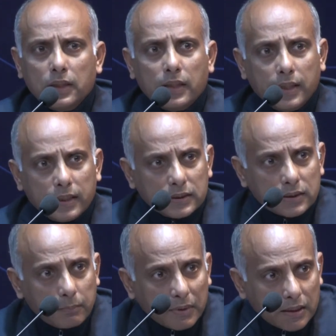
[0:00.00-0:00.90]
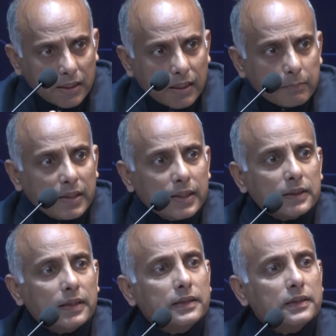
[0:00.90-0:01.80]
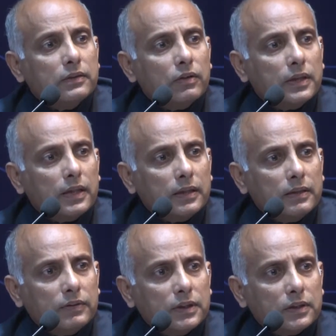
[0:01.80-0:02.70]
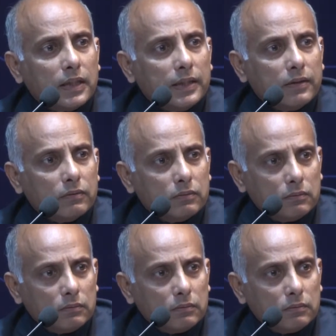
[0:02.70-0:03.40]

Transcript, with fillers: It is some other recommendation engine you're which is telling you.